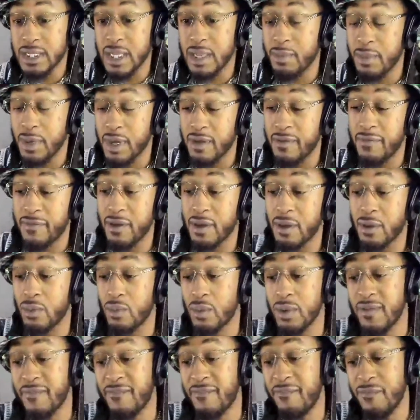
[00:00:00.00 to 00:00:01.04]
that motherfucker
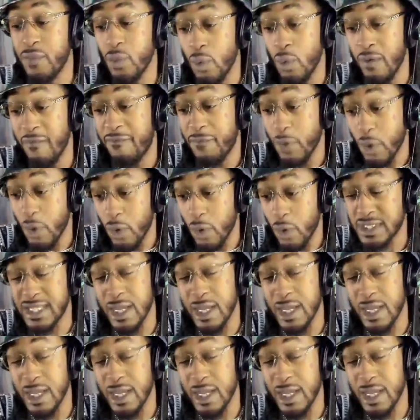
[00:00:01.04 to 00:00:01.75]
with full force.